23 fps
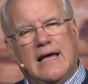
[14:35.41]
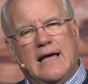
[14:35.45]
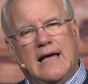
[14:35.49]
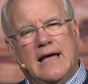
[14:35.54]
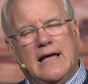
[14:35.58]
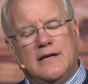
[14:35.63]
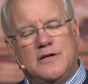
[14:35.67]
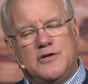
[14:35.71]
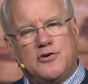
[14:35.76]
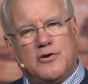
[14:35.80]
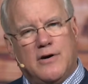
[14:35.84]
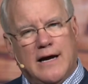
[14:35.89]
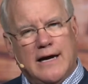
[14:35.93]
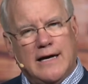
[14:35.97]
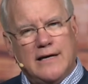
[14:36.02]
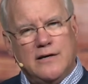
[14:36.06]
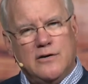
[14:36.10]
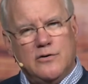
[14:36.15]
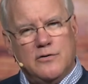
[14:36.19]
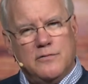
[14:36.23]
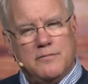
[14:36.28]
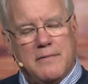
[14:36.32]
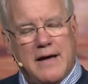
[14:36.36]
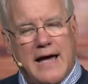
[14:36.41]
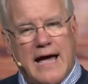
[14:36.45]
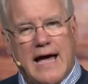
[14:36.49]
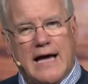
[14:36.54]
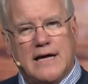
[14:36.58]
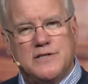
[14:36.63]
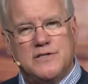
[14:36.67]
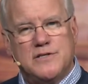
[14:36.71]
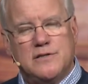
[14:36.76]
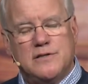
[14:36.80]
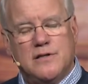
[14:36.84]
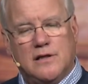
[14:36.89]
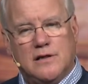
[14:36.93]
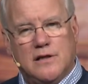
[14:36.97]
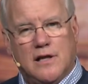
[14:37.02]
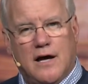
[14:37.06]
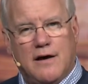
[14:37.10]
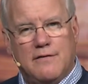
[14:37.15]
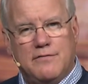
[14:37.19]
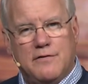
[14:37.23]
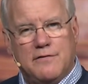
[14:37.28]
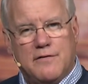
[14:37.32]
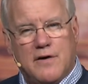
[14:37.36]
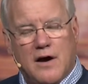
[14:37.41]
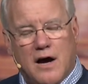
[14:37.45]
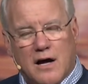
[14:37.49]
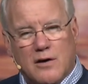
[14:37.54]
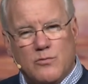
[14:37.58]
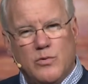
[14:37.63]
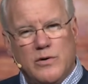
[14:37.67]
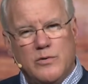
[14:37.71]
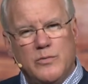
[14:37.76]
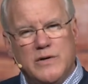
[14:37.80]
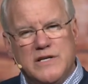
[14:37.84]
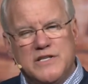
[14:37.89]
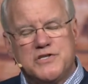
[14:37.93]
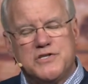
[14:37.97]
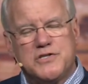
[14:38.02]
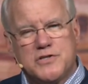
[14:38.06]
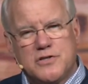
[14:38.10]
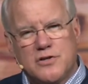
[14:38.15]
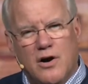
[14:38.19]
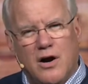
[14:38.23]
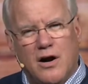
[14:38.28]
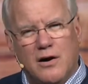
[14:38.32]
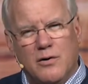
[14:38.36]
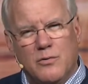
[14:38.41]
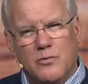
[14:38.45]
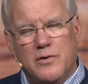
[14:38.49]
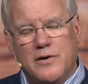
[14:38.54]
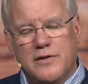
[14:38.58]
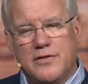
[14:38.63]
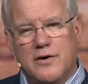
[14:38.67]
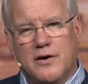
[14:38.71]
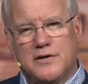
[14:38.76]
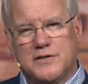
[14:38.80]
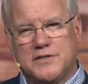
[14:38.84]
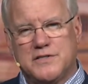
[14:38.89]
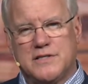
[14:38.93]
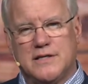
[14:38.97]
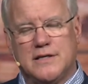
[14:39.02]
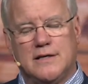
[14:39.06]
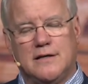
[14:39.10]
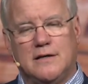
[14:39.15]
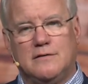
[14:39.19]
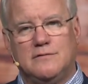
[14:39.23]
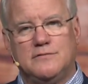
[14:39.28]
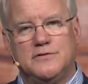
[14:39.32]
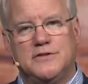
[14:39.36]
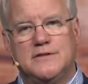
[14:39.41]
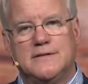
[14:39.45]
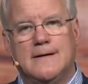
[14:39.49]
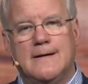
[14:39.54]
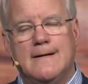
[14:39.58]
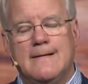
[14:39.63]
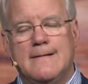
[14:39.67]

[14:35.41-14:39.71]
And trying to imagine the love of God, when we start with ourselves,